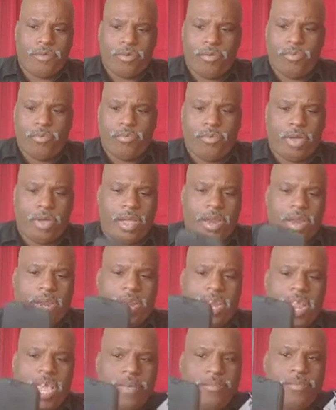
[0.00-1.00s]
iPhone
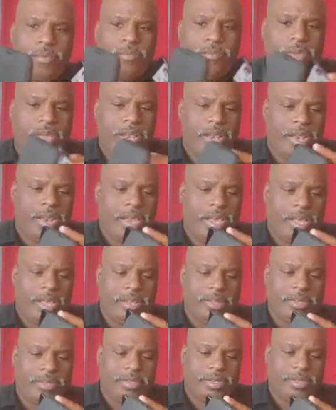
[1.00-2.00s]
11 with
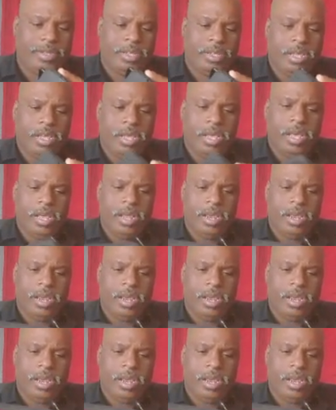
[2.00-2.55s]
this,